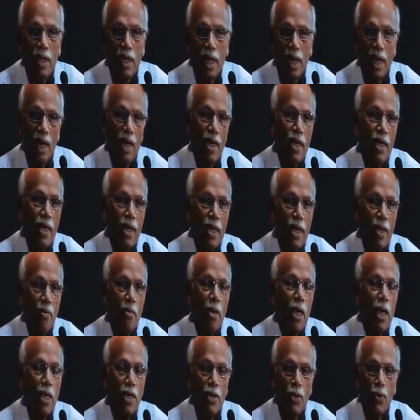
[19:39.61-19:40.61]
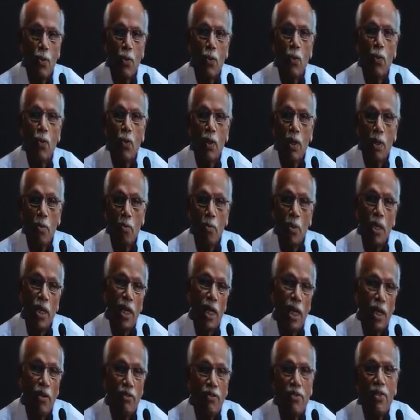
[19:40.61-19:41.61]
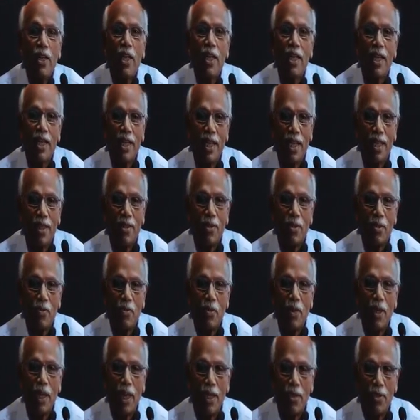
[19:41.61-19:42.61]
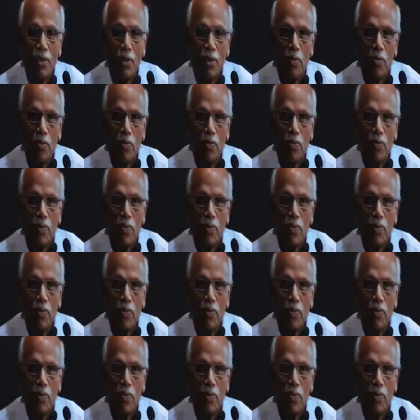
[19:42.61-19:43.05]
and a man who behaves like a philanthrope.